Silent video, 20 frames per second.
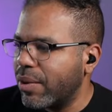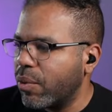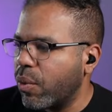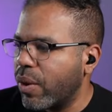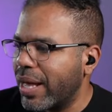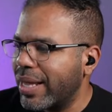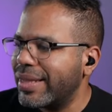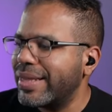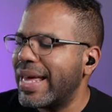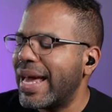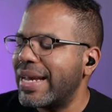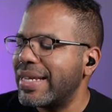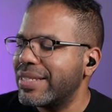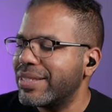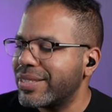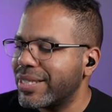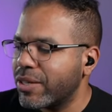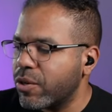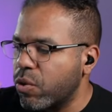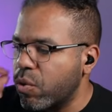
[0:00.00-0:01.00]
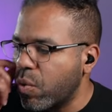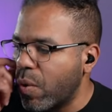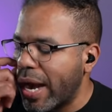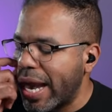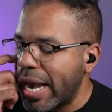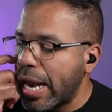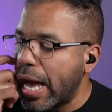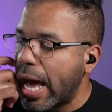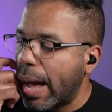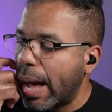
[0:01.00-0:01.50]
well, that is a
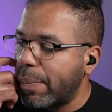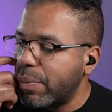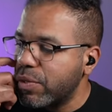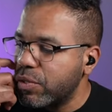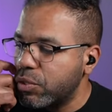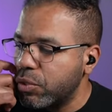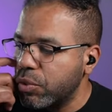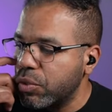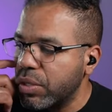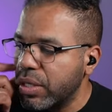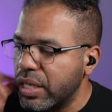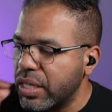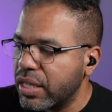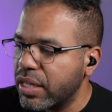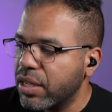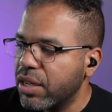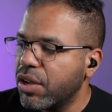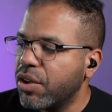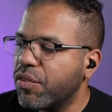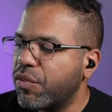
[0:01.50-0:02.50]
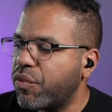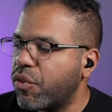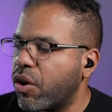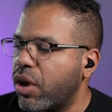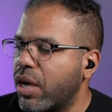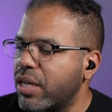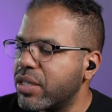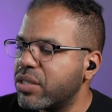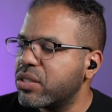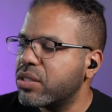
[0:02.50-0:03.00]
great opportunity for
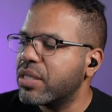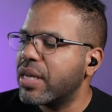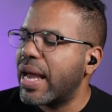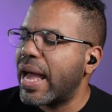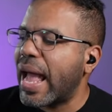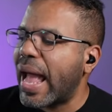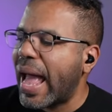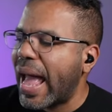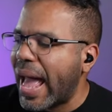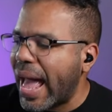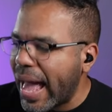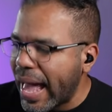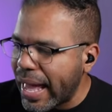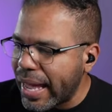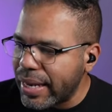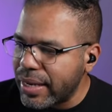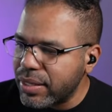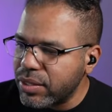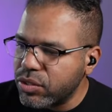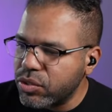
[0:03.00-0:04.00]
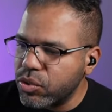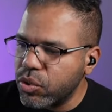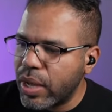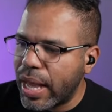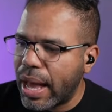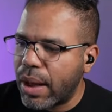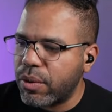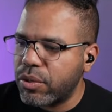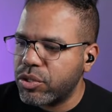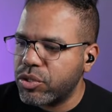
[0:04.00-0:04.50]
us to add to
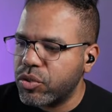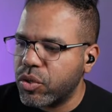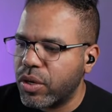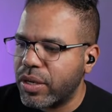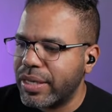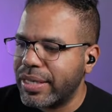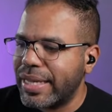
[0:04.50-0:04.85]
our short.